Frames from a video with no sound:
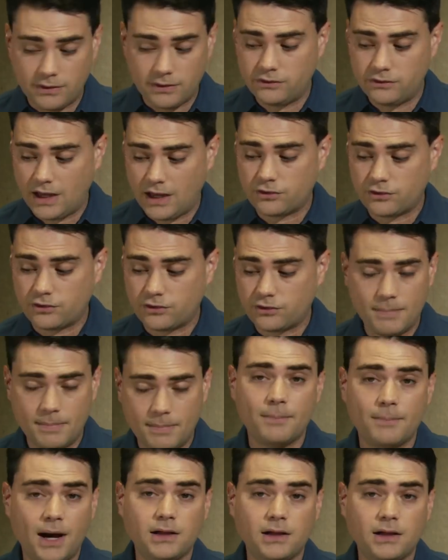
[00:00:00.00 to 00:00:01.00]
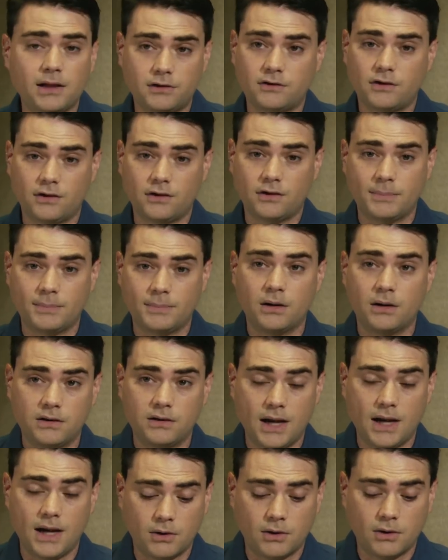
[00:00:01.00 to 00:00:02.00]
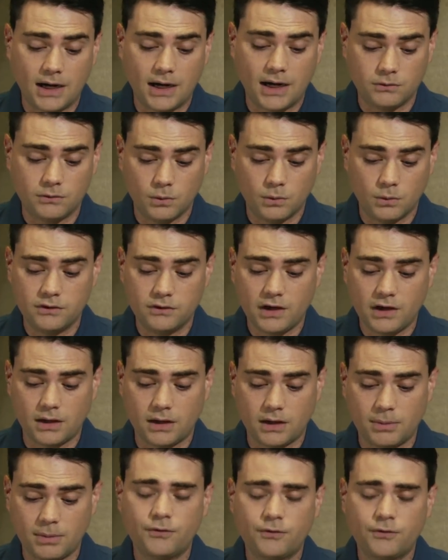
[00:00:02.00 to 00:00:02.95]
why this is actually bad politics on the part of the Democrats in one second.